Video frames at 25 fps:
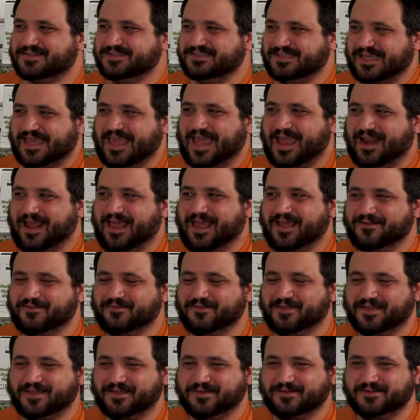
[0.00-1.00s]
Because he can't
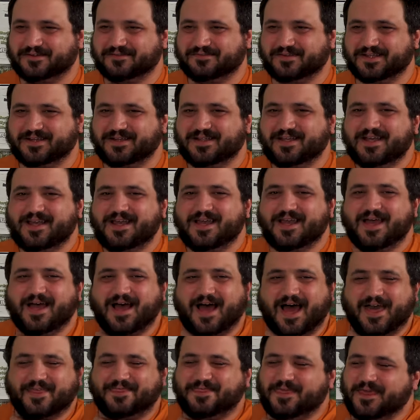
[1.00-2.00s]
handle the guilt of it.
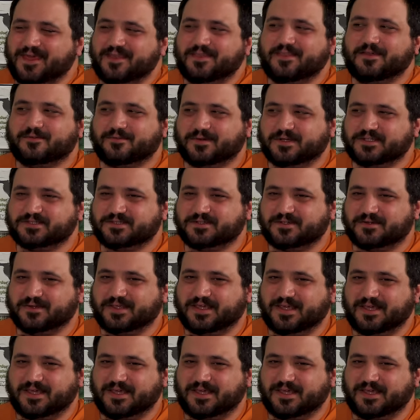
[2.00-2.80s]
I think in the original,